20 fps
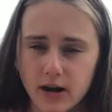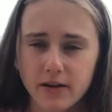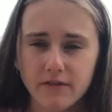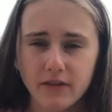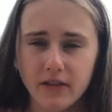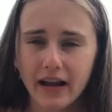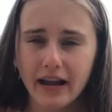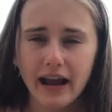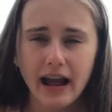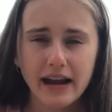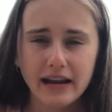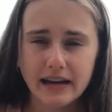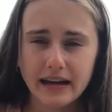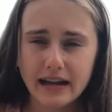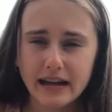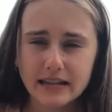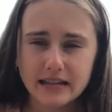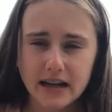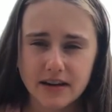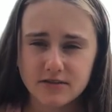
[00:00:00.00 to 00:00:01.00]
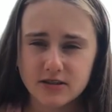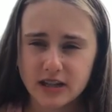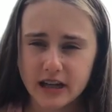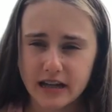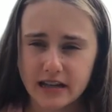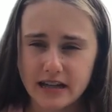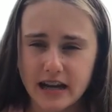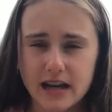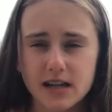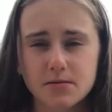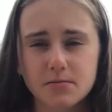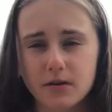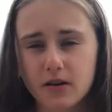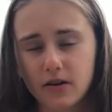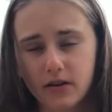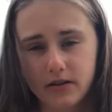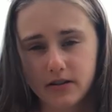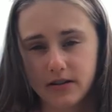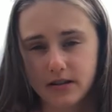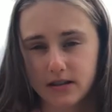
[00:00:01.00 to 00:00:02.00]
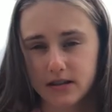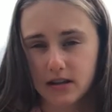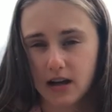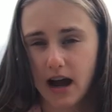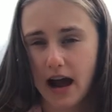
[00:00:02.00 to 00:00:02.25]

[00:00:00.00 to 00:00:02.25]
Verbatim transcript: I don't feel like I need to have cheat days because